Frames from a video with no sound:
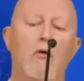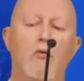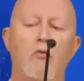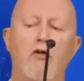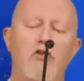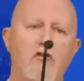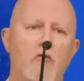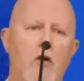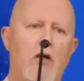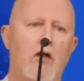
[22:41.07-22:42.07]
which is
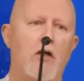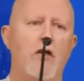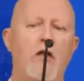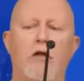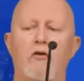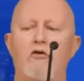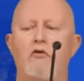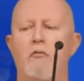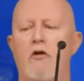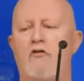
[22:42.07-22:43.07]
why
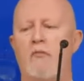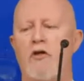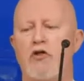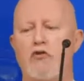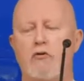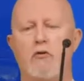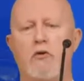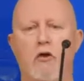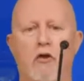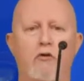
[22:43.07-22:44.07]
you must make sure
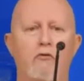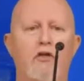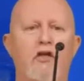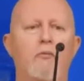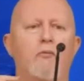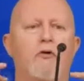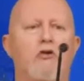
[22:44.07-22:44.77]
you keep